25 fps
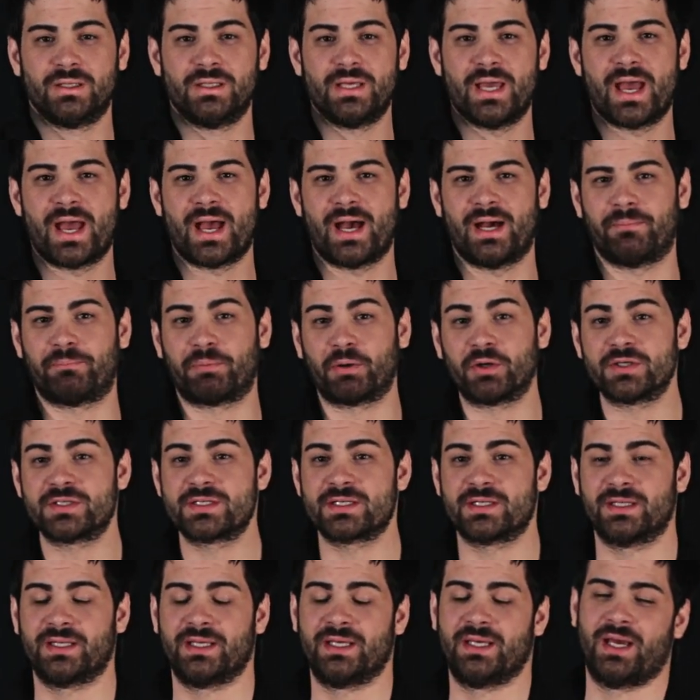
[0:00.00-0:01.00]
Yeah,
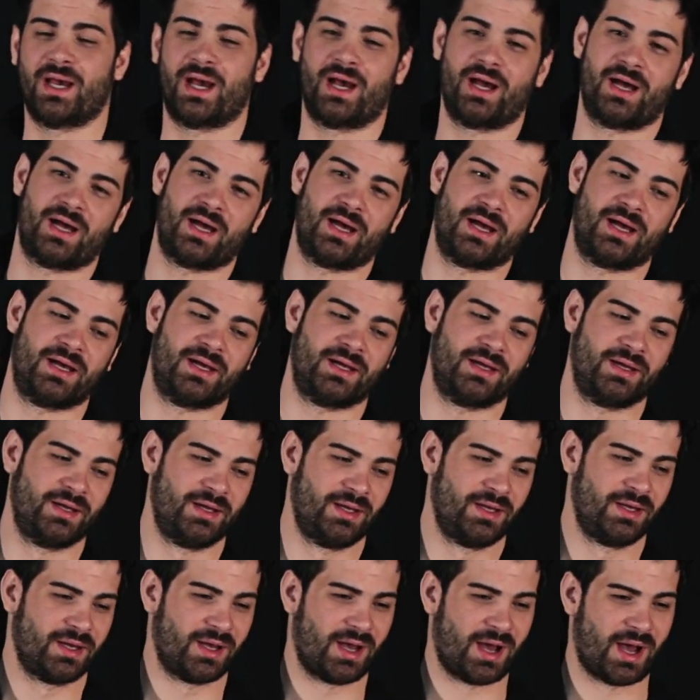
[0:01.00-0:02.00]
personally,
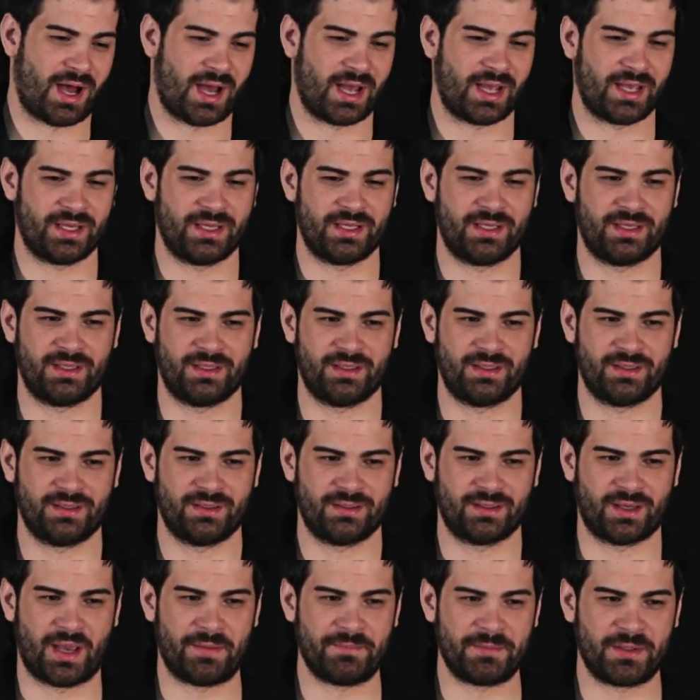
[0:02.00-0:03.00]
I
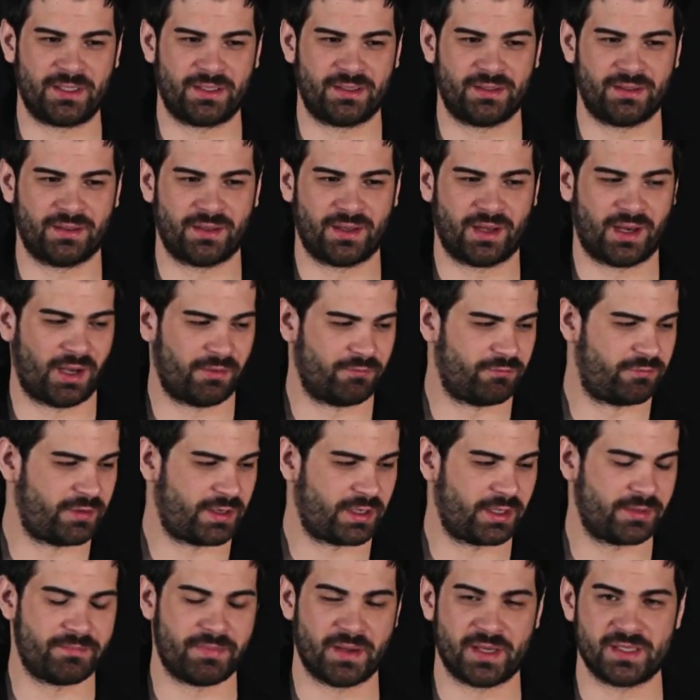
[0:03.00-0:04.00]
mean, I'm
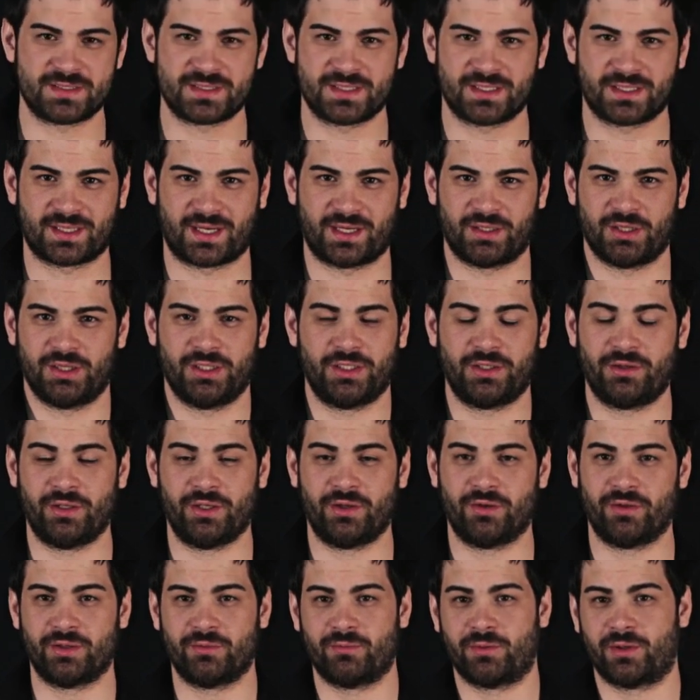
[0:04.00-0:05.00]
very basic. I
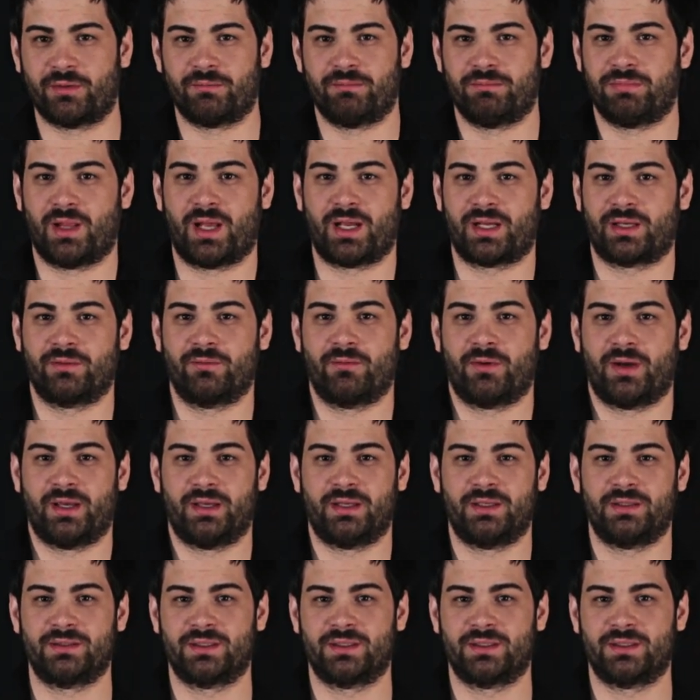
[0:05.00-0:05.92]
literally only wear black and white.